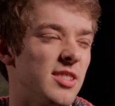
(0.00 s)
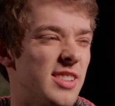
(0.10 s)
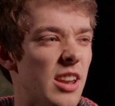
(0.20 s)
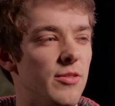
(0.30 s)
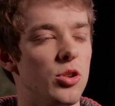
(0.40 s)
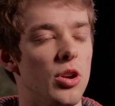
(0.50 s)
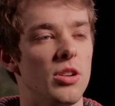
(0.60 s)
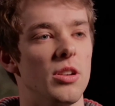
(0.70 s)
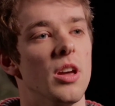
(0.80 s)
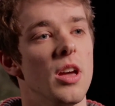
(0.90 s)
instead of
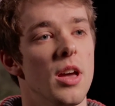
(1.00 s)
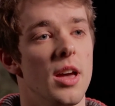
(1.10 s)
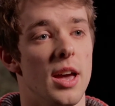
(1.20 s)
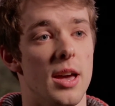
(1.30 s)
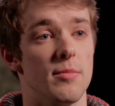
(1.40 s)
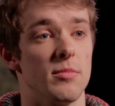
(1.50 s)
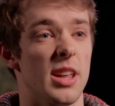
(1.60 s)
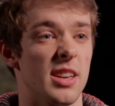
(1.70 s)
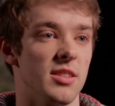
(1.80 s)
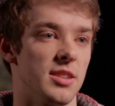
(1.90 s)
doing
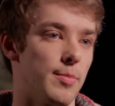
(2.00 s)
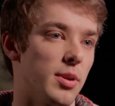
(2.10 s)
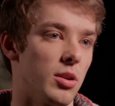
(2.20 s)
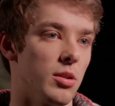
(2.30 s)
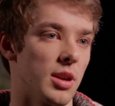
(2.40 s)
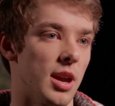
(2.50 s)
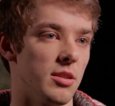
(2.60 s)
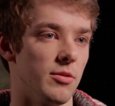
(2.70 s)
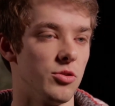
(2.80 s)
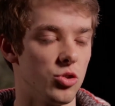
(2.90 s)
like the typical kind
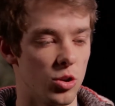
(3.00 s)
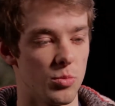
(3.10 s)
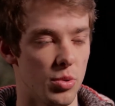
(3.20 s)
of student